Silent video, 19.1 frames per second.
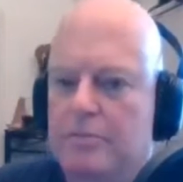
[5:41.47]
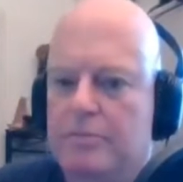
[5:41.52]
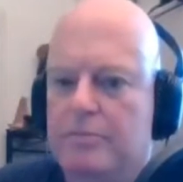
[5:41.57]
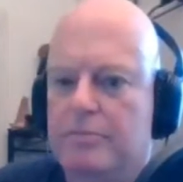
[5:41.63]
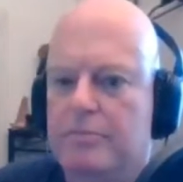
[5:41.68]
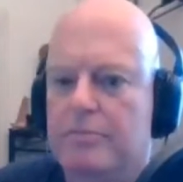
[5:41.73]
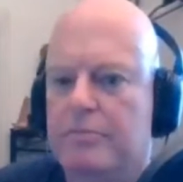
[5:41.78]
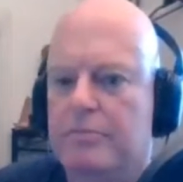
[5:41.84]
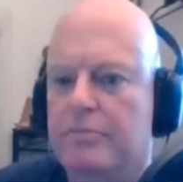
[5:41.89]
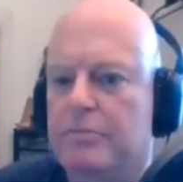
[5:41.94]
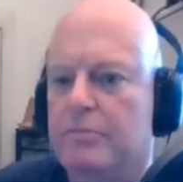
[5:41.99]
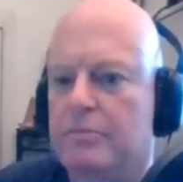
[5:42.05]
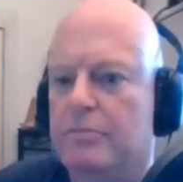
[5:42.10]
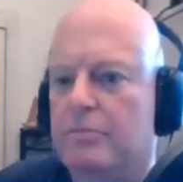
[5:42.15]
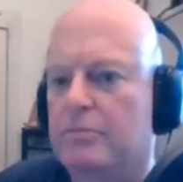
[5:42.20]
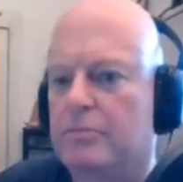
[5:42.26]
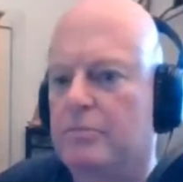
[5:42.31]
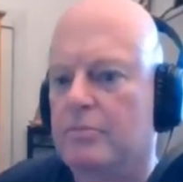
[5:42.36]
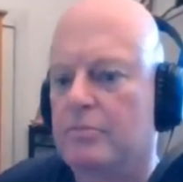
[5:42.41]

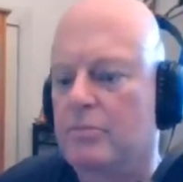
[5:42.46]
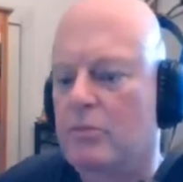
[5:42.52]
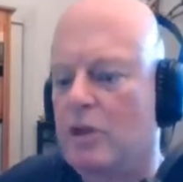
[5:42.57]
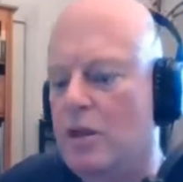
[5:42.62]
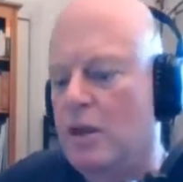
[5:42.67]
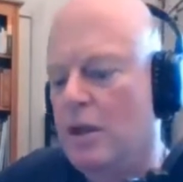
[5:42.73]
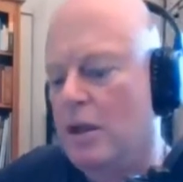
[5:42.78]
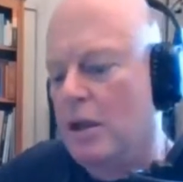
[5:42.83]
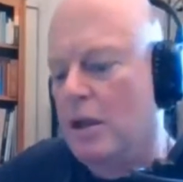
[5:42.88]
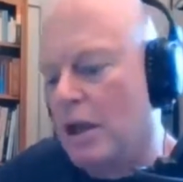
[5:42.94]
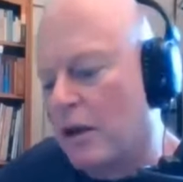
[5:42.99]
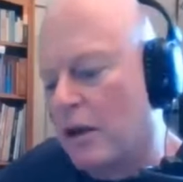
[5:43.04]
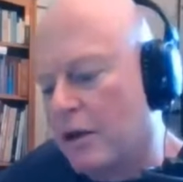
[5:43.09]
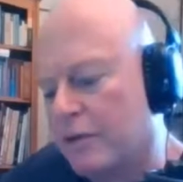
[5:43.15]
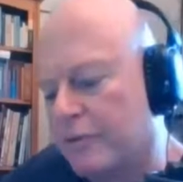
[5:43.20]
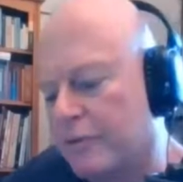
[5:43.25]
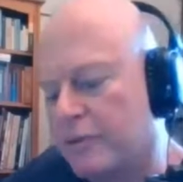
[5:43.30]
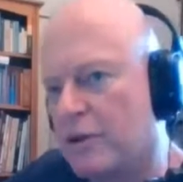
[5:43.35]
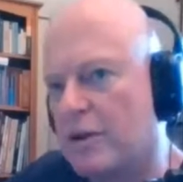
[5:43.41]
and I
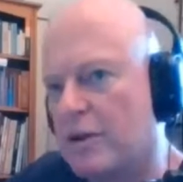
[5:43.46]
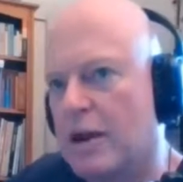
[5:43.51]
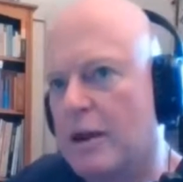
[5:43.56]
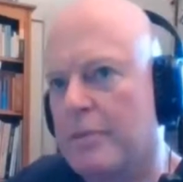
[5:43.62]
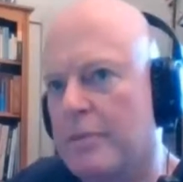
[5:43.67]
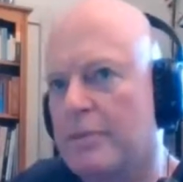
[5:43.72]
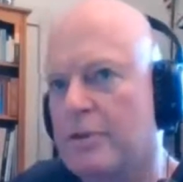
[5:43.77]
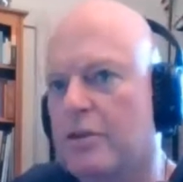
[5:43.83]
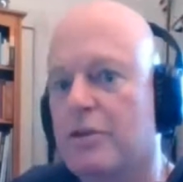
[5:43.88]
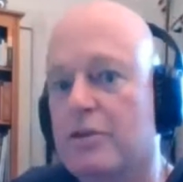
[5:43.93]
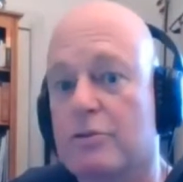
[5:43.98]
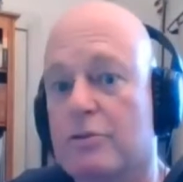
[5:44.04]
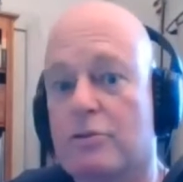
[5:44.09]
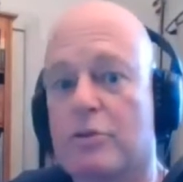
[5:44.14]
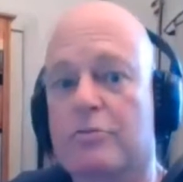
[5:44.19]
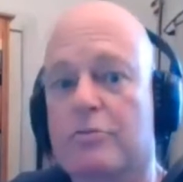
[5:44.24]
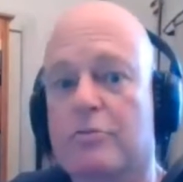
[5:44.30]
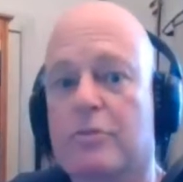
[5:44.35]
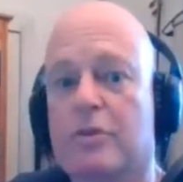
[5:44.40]
lifted it up in this
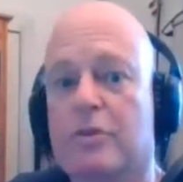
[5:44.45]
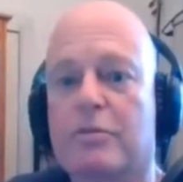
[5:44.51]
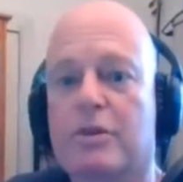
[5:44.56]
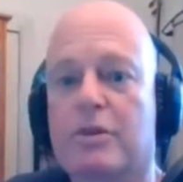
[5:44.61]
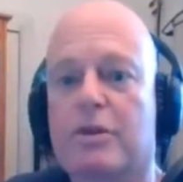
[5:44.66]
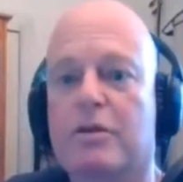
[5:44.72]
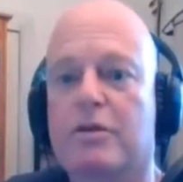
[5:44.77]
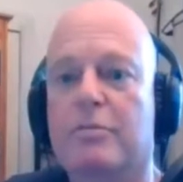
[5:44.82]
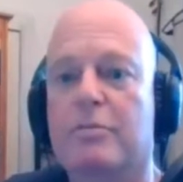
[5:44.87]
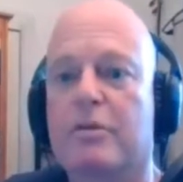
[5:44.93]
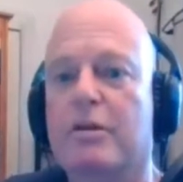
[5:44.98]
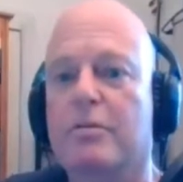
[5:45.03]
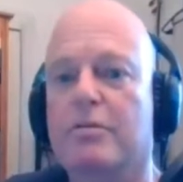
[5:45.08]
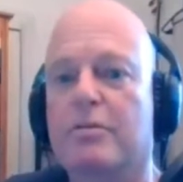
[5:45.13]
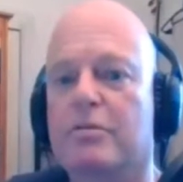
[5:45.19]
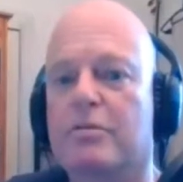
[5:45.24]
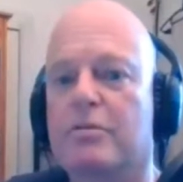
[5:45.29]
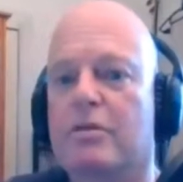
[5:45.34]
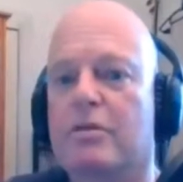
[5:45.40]
room that I'm in at the moment,